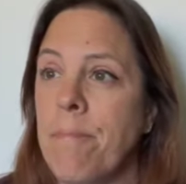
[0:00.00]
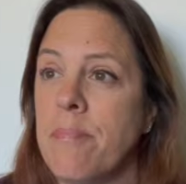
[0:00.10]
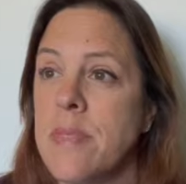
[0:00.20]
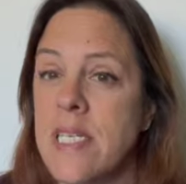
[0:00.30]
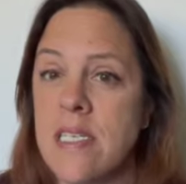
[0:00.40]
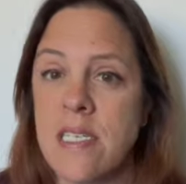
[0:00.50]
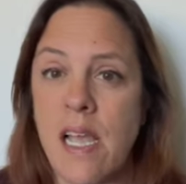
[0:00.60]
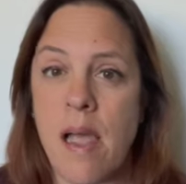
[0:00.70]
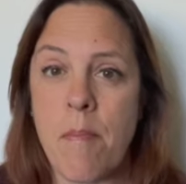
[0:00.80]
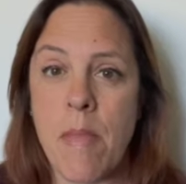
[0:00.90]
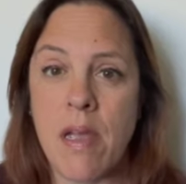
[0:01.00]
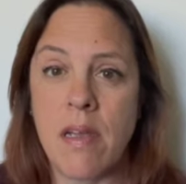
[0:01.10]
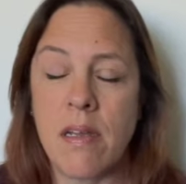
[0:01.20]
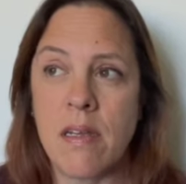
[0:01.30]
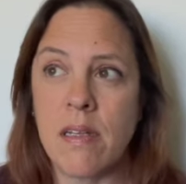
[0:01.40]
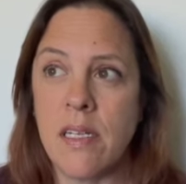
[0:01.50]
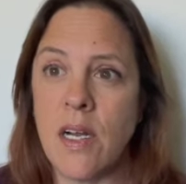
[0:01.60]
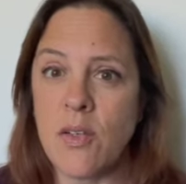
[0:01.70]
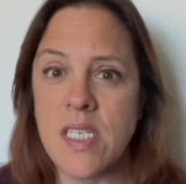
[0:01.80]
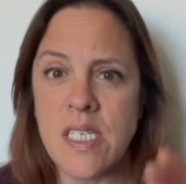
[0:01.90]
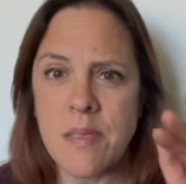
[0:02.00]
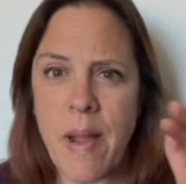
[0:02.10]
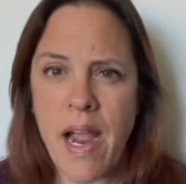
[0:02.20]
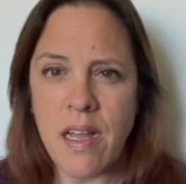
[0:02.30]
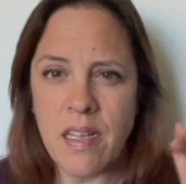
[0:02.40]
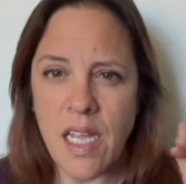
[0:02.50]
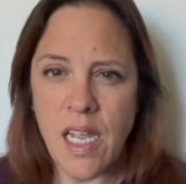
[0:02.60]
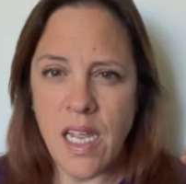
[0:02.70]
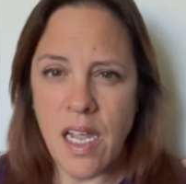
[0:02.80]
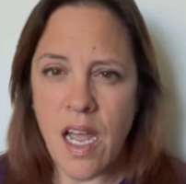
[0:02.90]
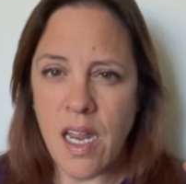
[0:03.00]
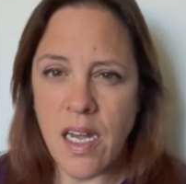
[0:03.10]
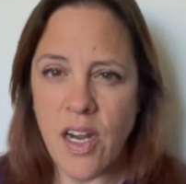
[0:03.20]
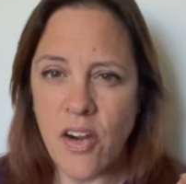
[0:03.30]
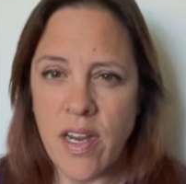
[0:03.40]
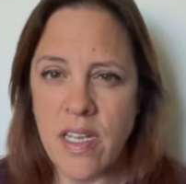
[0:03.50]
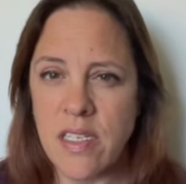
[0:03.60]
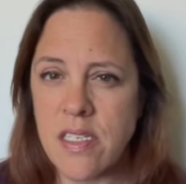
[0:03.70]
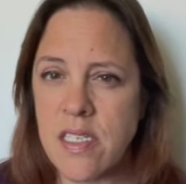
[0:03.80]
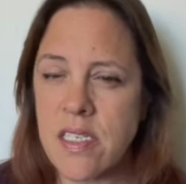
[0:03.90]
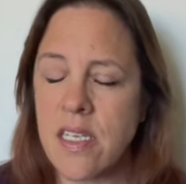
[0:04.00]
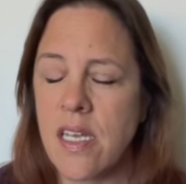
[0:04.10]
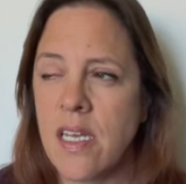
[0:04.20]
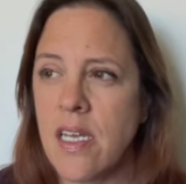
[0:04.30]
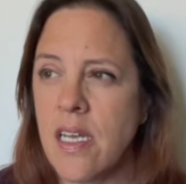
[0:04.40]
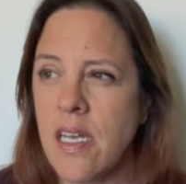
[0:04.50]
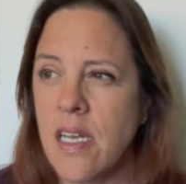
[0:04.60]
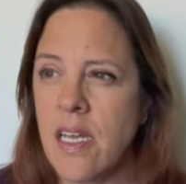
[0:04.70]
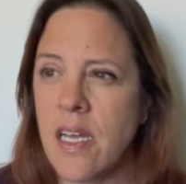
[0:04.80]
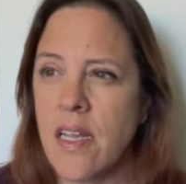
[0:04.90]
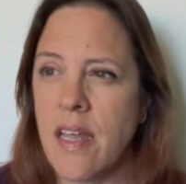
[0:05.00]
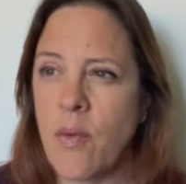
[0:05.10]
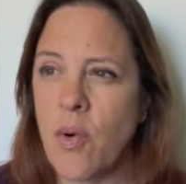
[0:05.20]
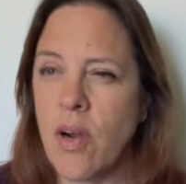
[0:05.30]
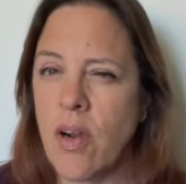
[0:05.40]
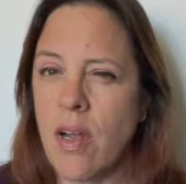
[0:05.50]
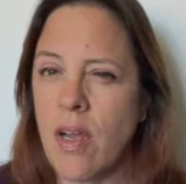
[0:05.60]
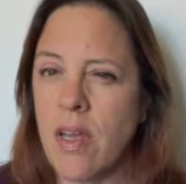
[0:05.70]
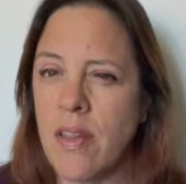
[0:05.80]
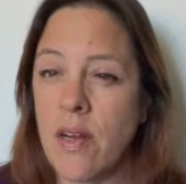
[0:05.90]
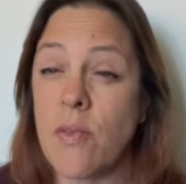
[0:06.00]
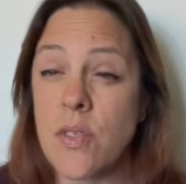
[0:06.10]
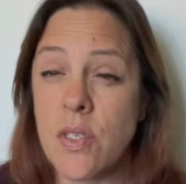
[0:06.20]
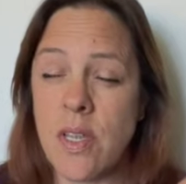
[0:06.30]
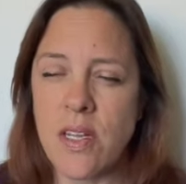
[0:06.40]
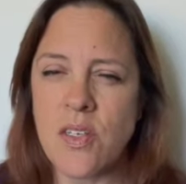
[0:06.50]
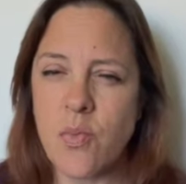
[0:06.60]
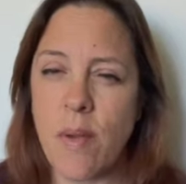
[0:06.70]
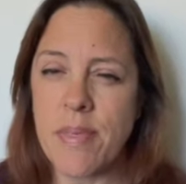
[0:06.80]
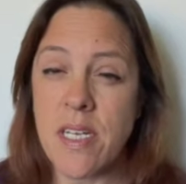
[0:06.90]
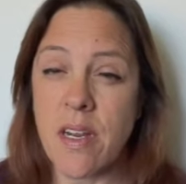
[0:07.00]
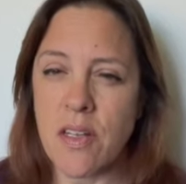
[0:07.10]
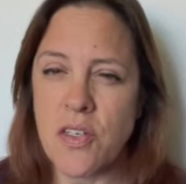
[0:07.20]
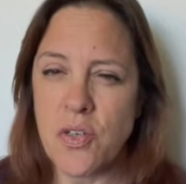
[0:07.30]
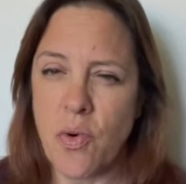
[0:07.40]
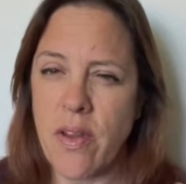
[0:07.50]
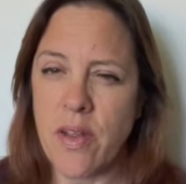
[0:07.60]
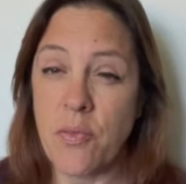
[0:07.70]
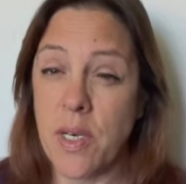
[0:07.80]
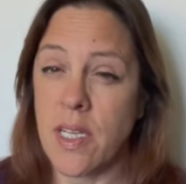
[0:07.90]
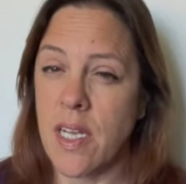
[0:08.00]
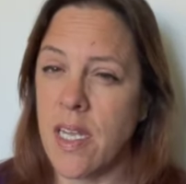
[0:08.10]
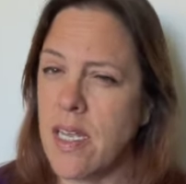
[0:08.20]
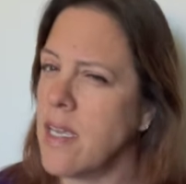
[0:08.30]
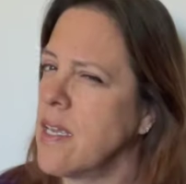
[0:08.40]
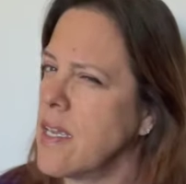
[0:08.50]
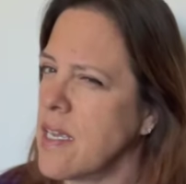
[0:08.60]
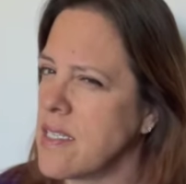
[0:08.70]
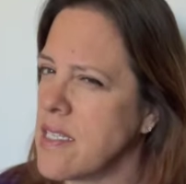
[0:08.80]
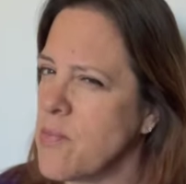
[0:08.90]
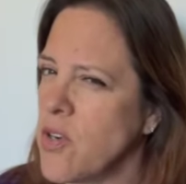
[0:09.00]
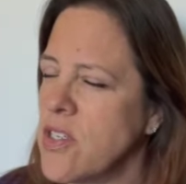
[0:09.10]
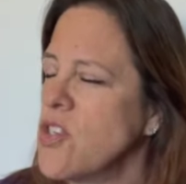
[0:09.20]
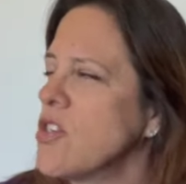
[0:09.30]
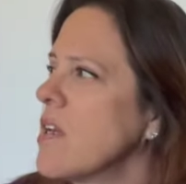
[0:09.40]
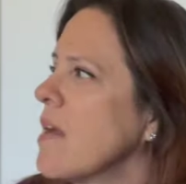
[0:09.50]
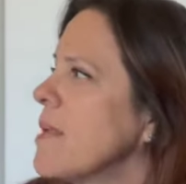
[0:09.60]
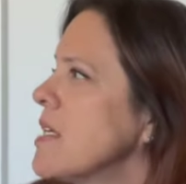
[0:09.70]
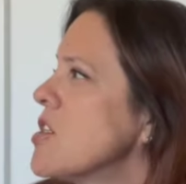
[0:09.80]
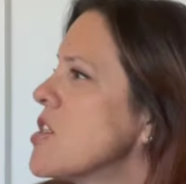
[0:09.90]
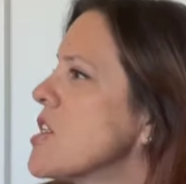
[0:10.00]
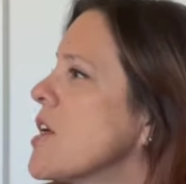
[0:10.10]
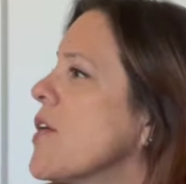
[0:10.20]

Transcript: did some, spackling on areas that were, there's one particular door that really gets the moisture damage.